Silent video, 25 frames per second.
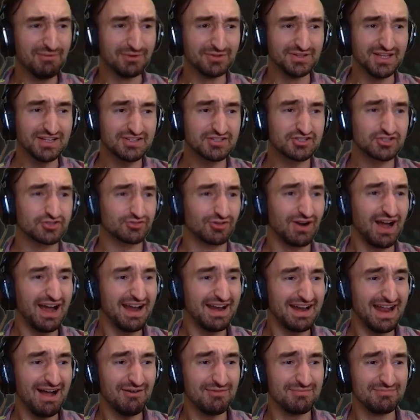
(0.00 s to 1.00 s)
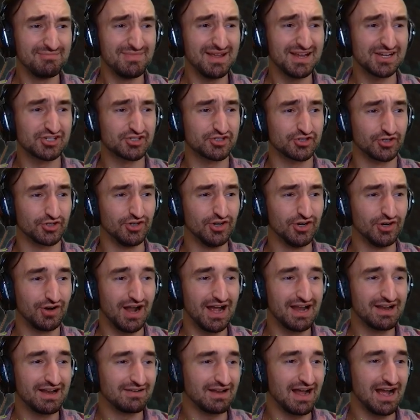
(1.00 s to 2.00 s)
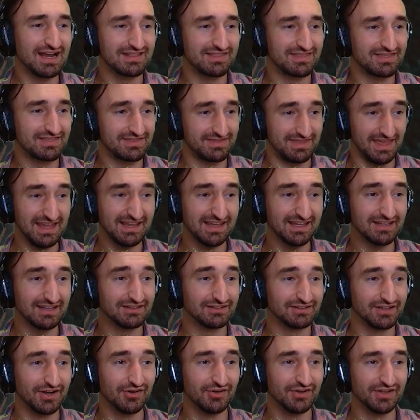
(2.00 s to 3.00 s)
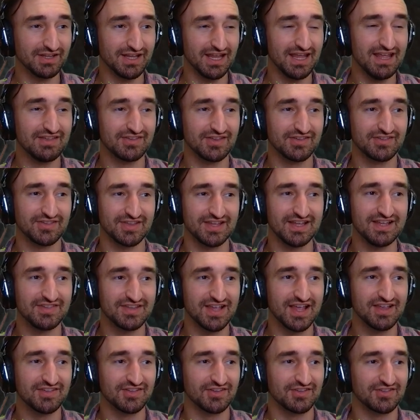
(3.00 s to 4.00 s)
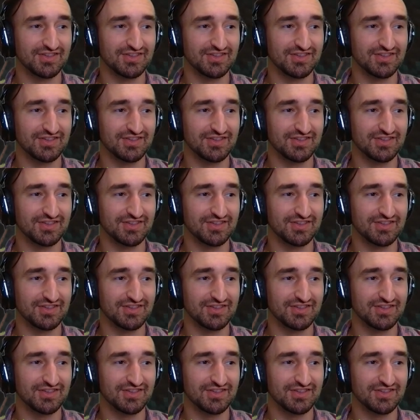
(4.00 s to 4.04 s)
well, let's try it out and make sure. I, I think it literally is as easy as it